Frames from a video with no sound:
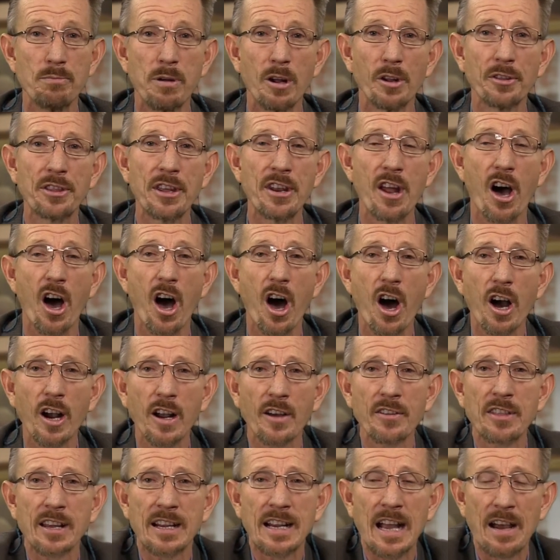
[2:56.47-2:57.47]
build an
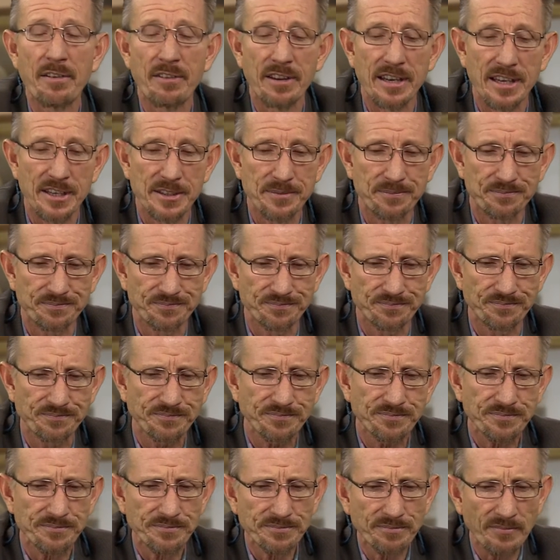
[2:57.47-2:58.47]
ark of the covenant.
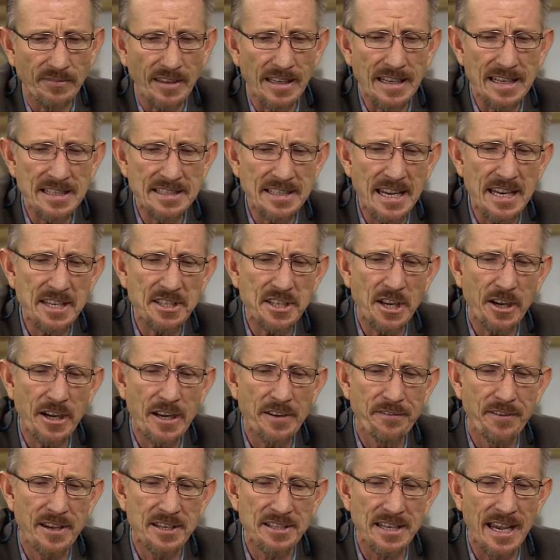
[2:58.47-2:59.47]
And it says here
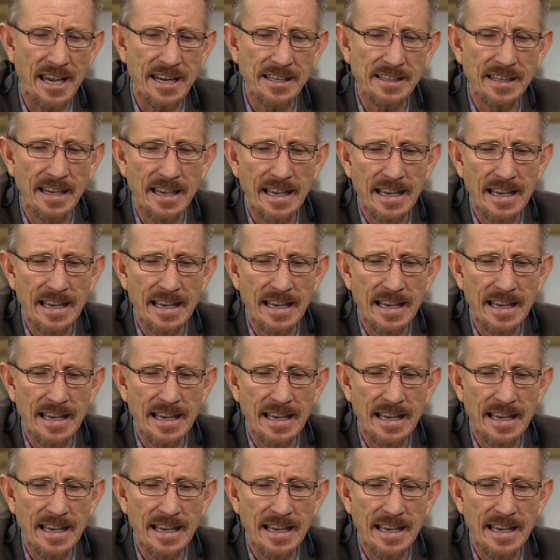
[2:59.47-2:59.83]
in verse 8,